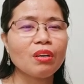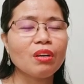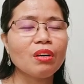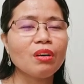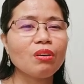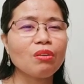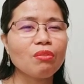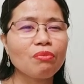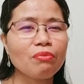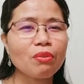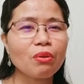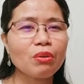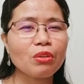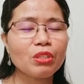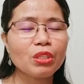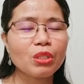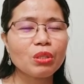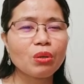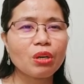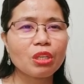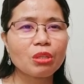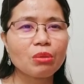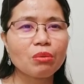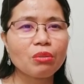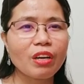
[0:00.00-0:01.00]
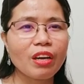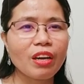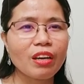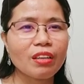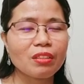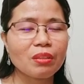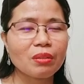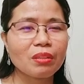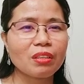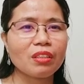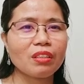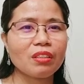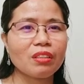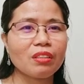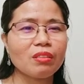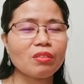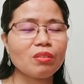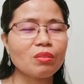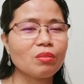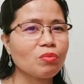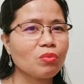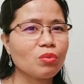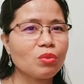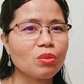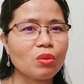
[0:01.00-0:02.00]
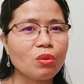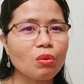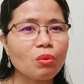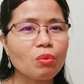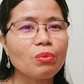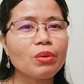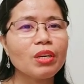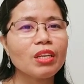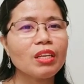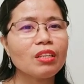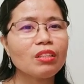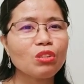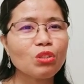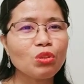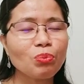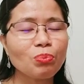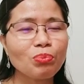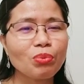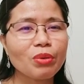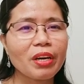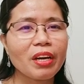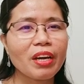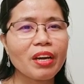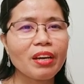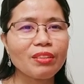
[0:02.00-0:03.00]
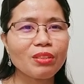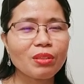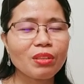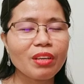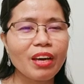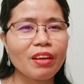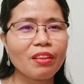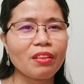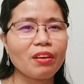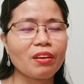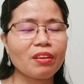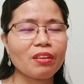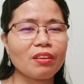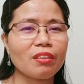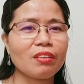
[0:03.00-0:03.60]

of course, to our Creator. We need to pray together